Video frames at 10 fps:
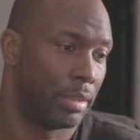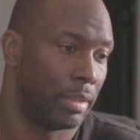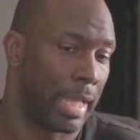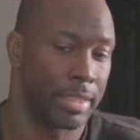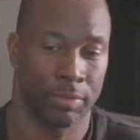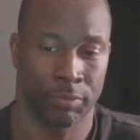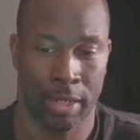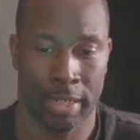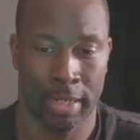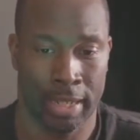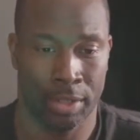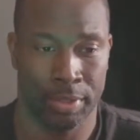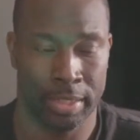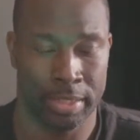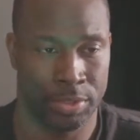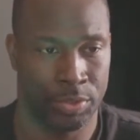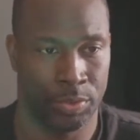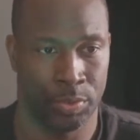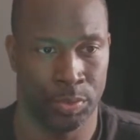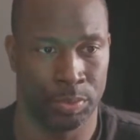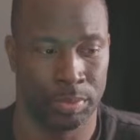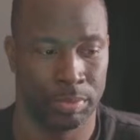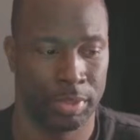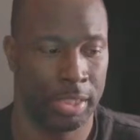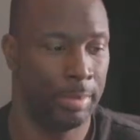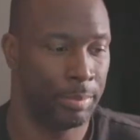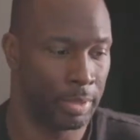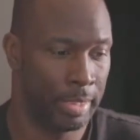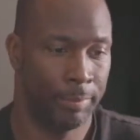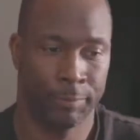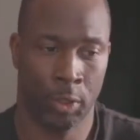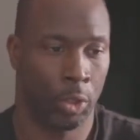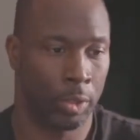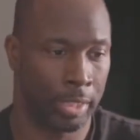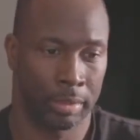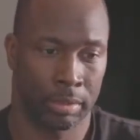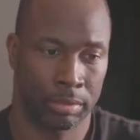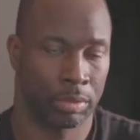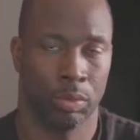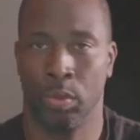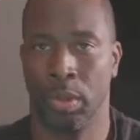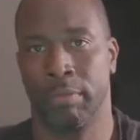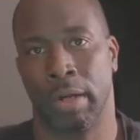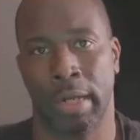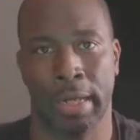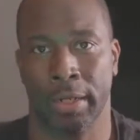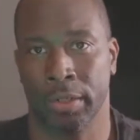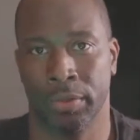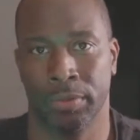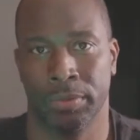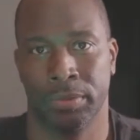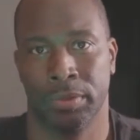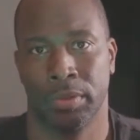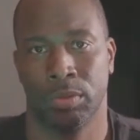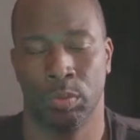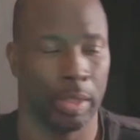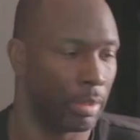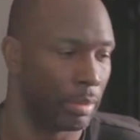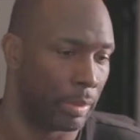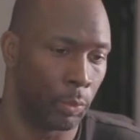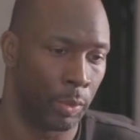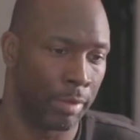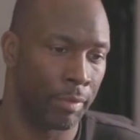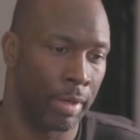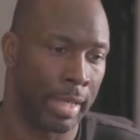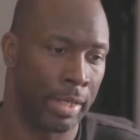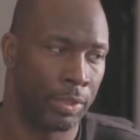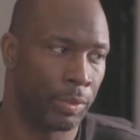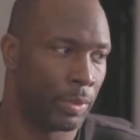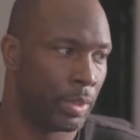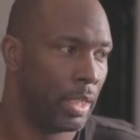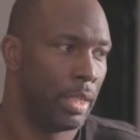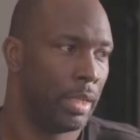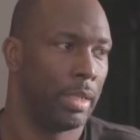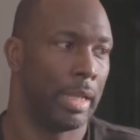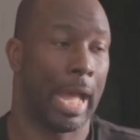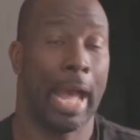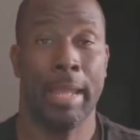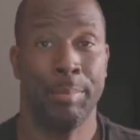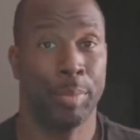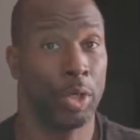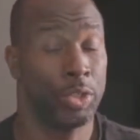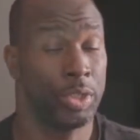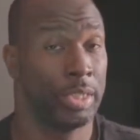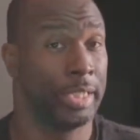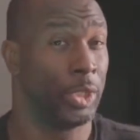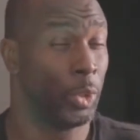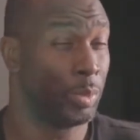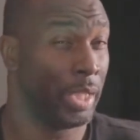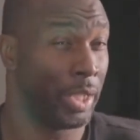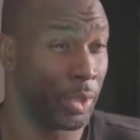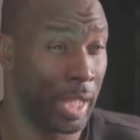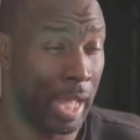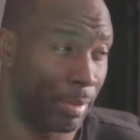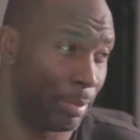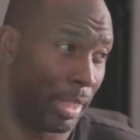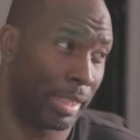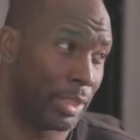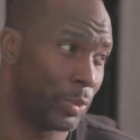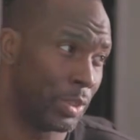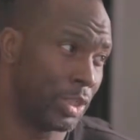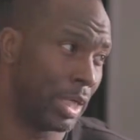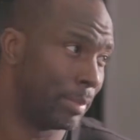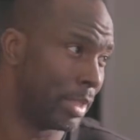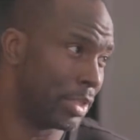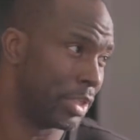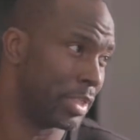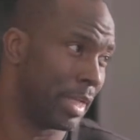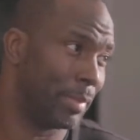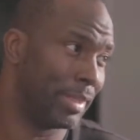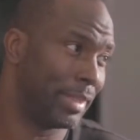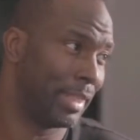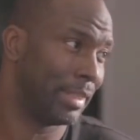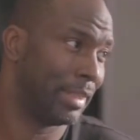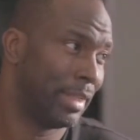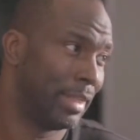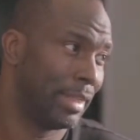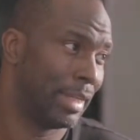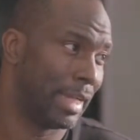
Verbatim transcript: as of right now is to keep leapfrogging wherever I got to go and whatever I got to do. I personally don't plan on hopping back into a job. That's just not my thing. I